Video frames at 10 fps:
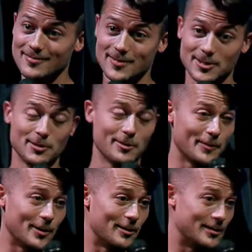You know where I'm
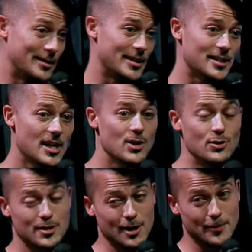going with this. You
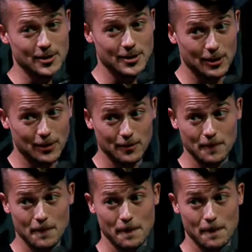stub your toe.